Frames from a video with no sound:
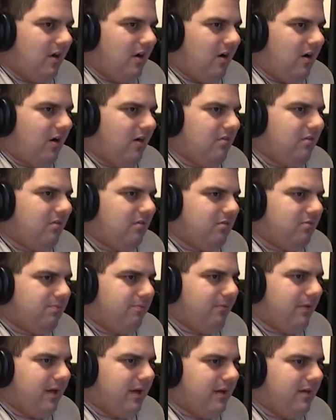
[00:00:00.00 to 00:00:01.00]
all those
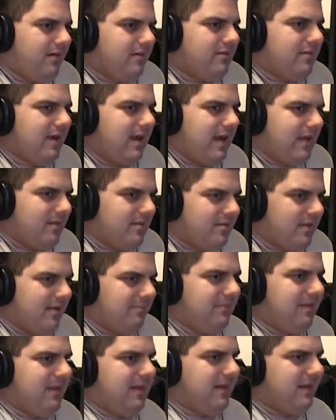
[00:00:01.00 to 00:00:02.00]
players had
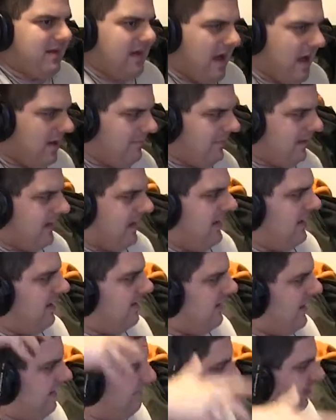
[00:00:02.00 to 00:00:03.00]
something in common.
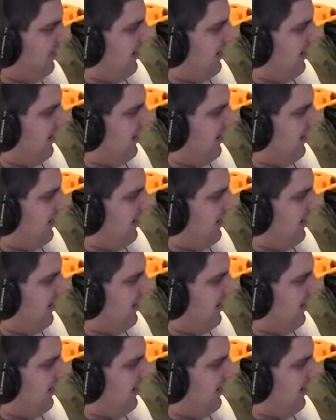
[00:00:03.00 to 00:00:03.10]
They